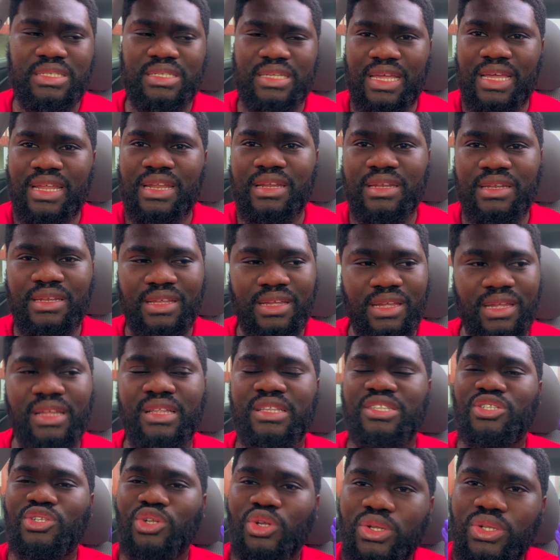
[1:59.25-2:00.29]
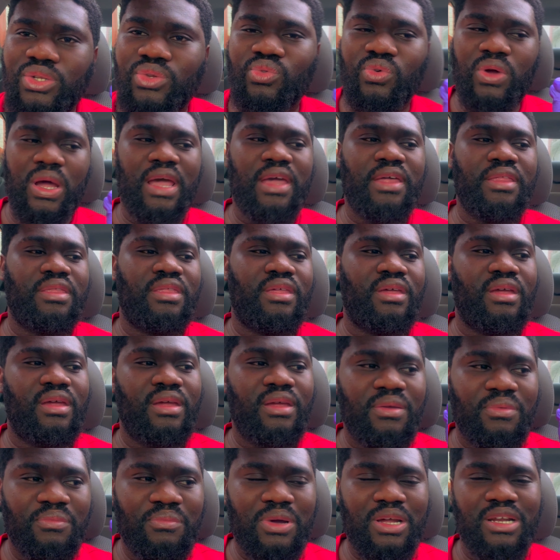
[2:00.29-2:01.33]
getting there it's not quite there
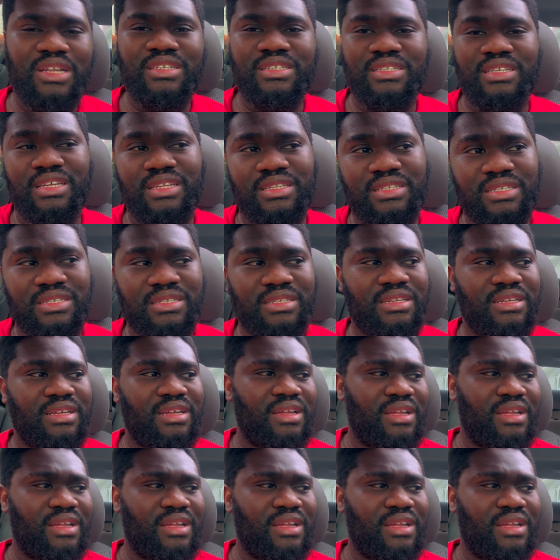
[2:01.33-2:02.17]
but it's getting there